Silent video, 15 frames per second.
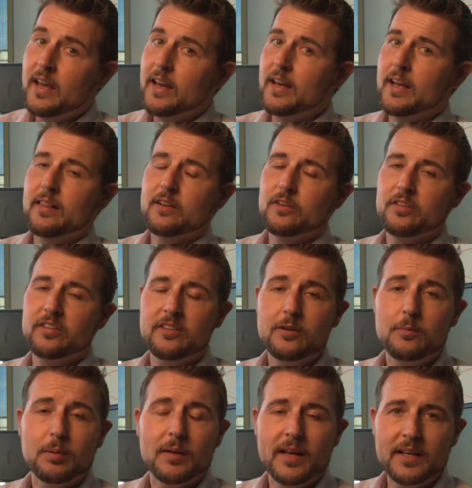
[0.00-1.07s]
Yet there's
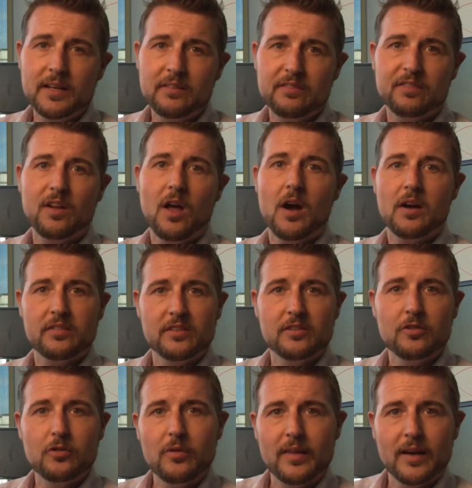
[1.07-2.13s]
still plenty of flaws in
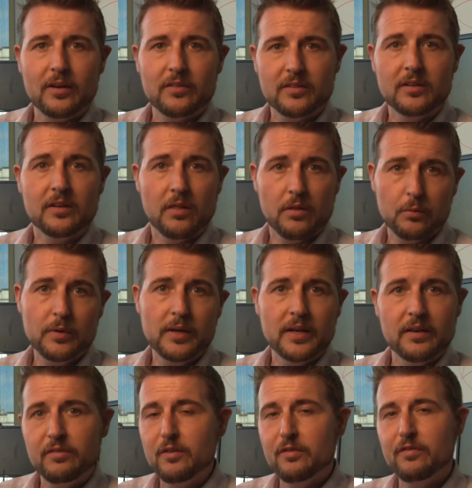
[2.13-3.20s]
2003.
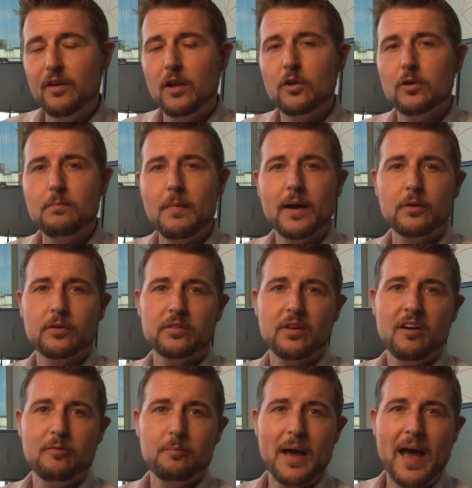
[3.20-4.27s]
If you followed Microsoft